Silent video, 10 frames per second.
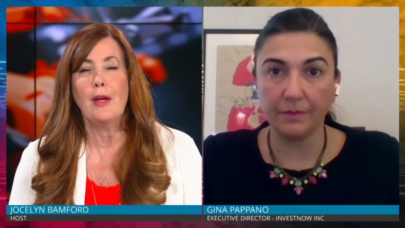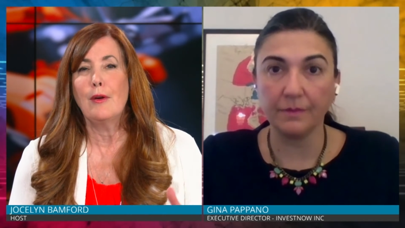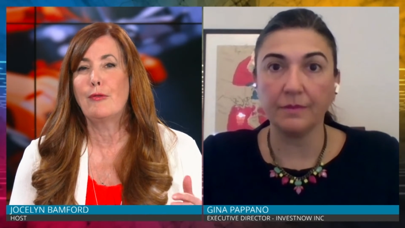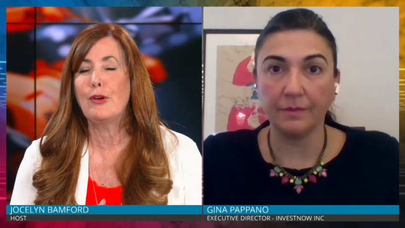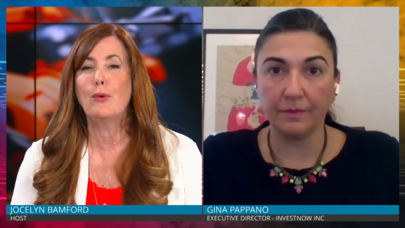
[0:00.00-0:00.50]

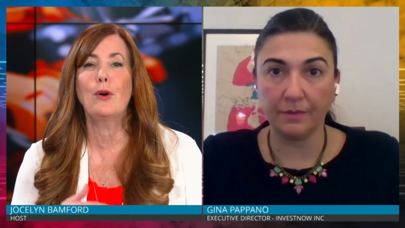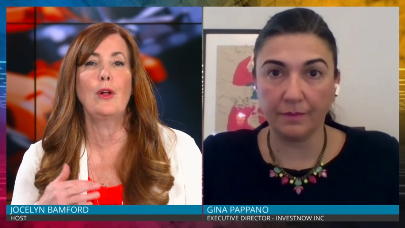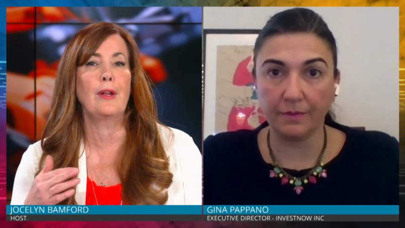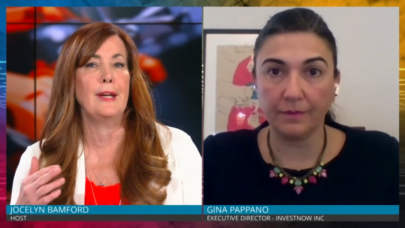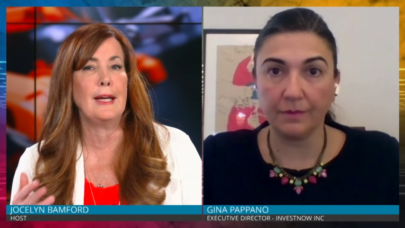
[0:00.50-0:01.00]

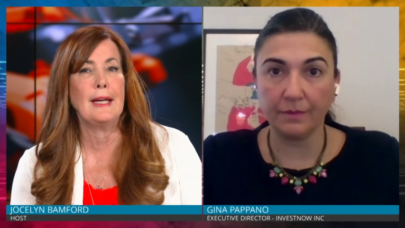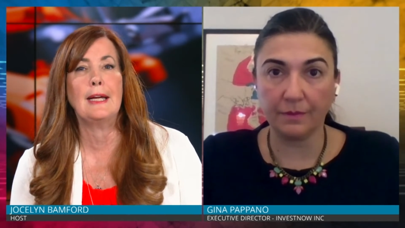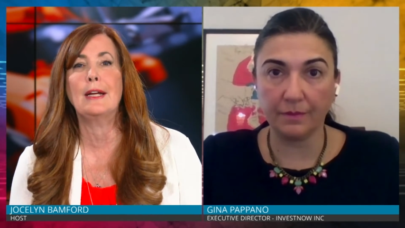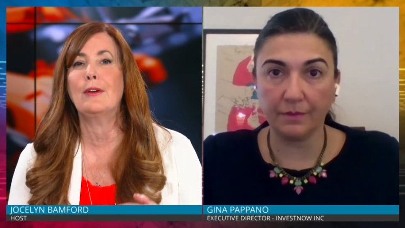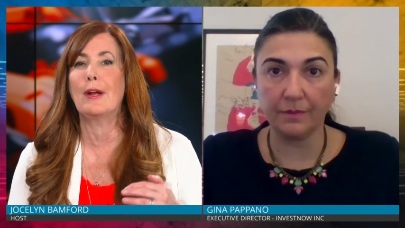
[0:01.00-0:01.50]
Speaker 1: fuel and
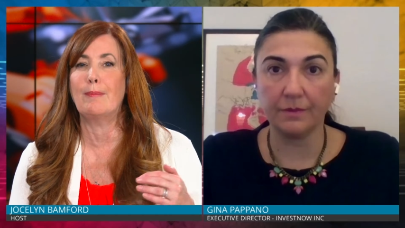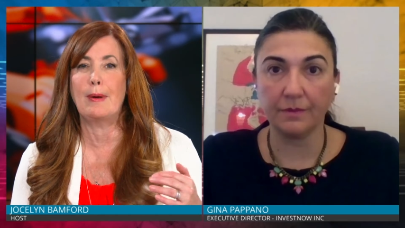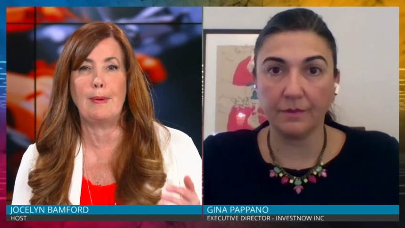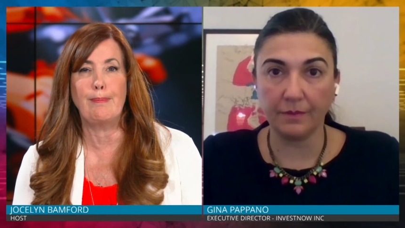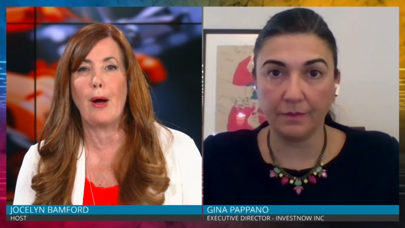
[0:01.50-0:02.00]
eat and
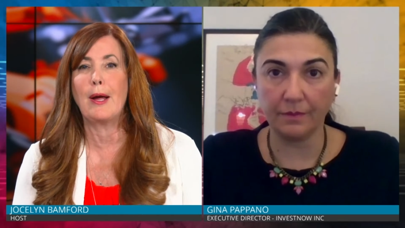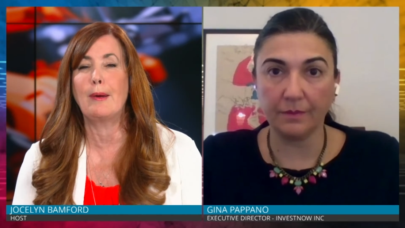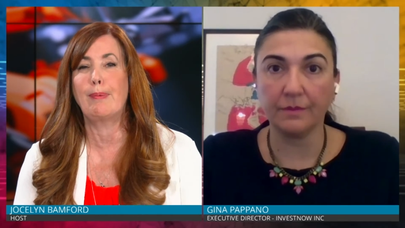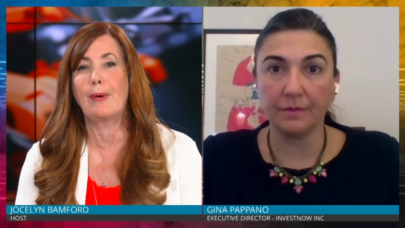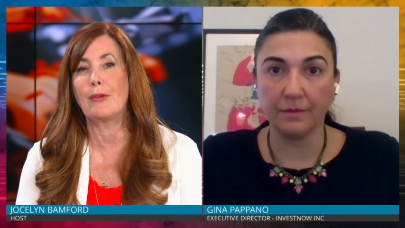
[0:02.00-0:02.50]
maybe buy
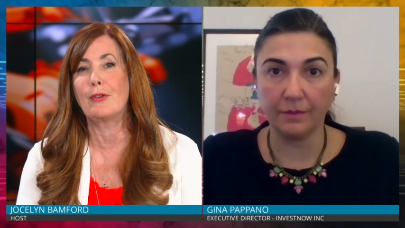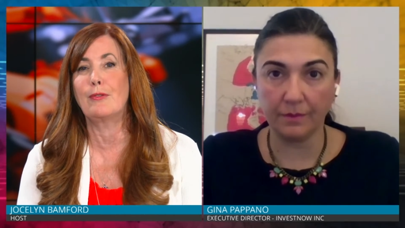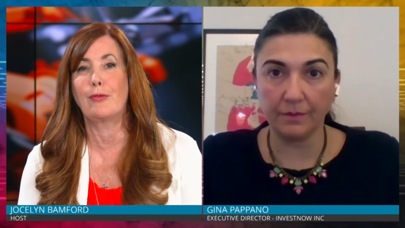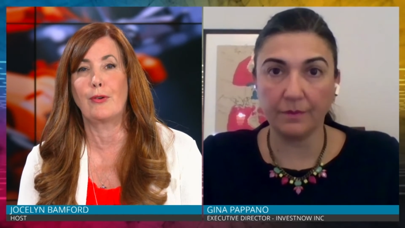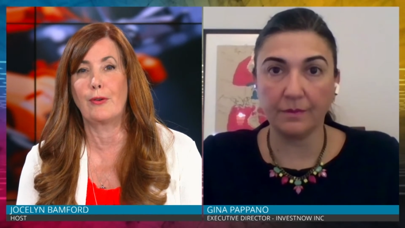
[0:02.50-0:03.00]
a present
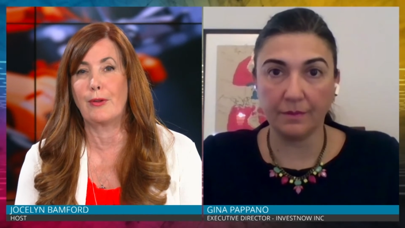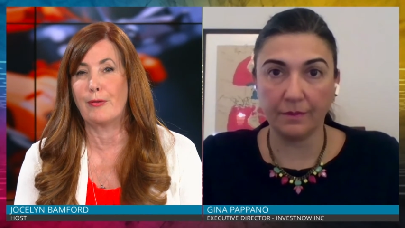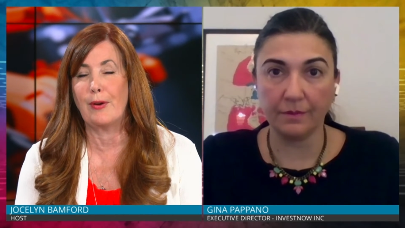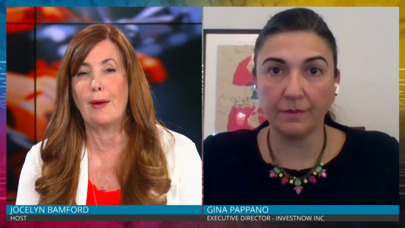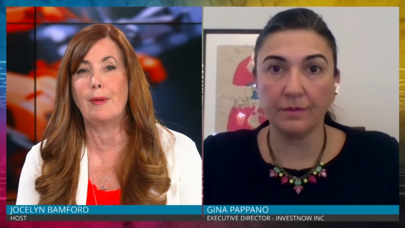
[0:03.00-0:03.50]
for their
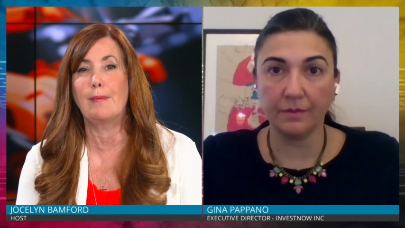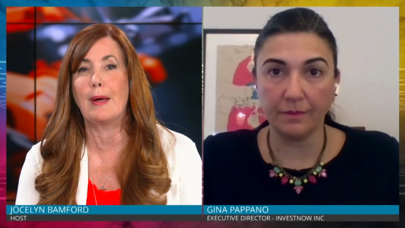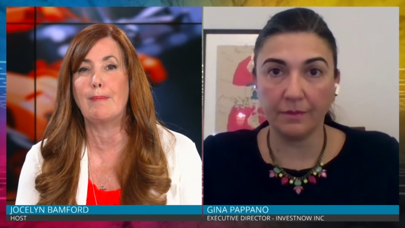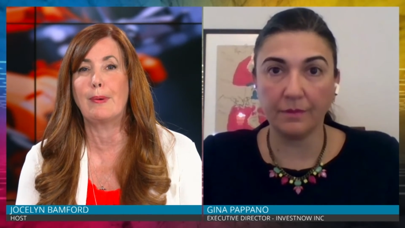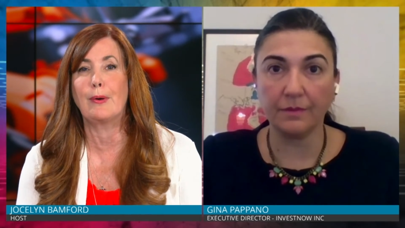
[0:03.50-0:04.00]
family
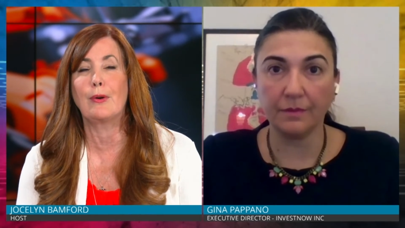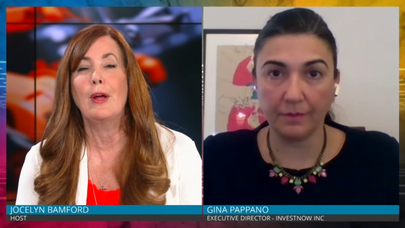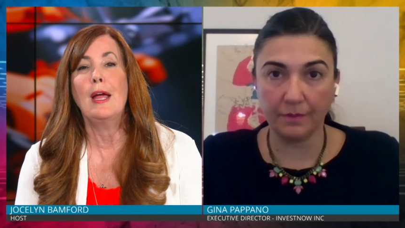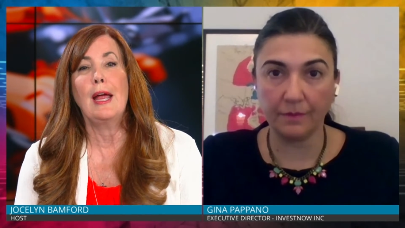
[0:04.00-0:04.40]
member